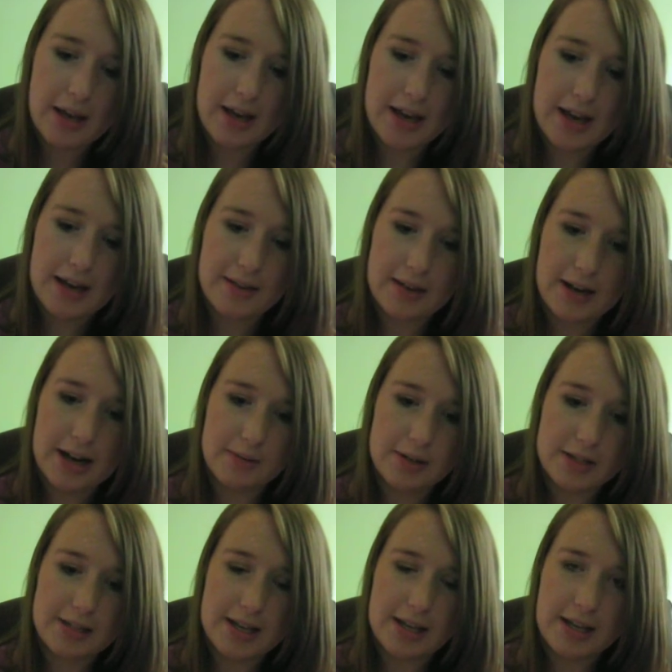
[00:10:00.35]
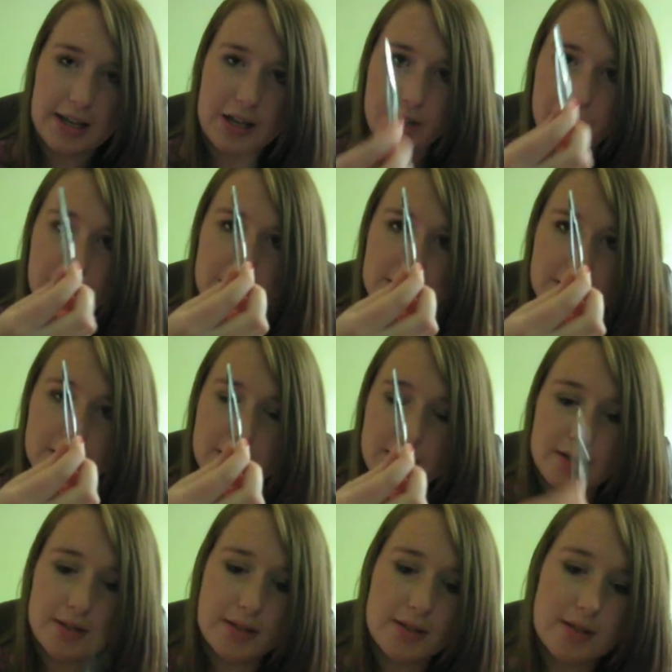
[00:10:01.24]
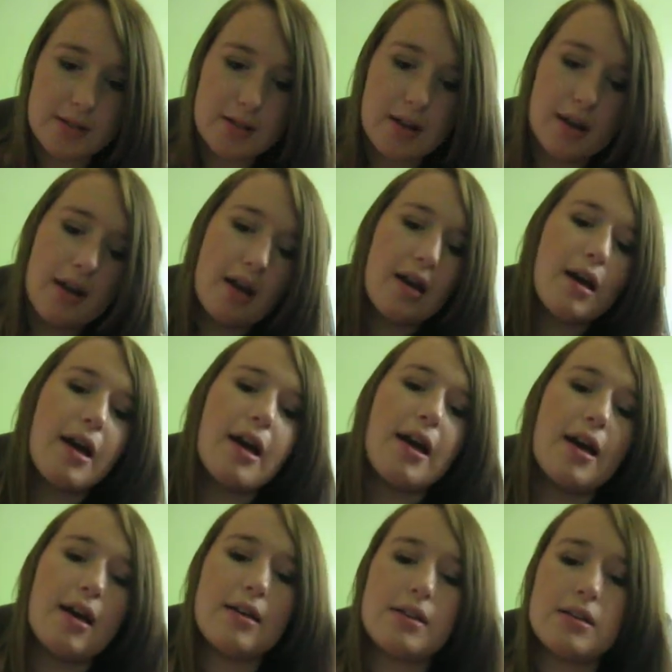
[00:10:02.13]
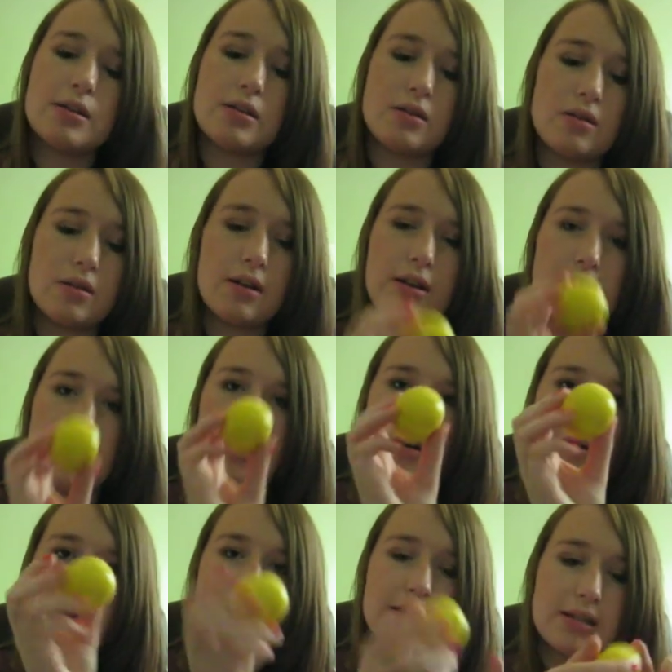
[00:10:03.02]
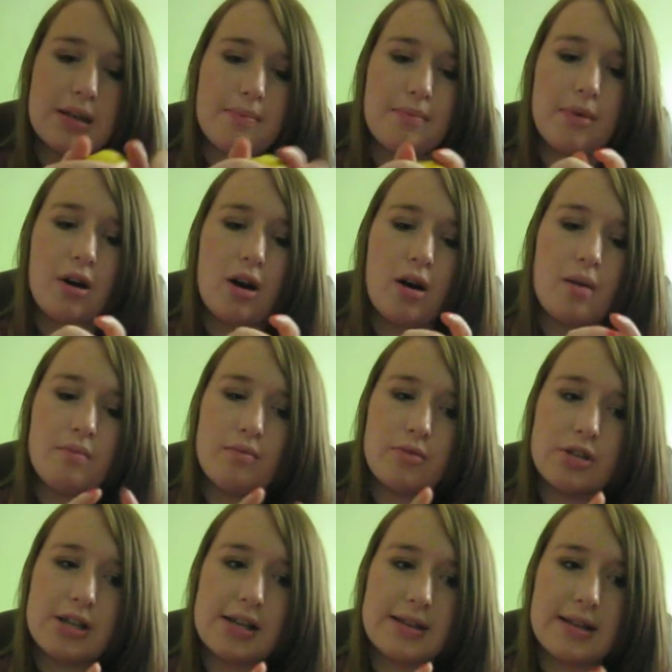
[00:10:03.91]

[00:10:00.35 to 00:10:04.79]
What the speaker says: And then I'm just taking tweezers and an EOS lip balm, which has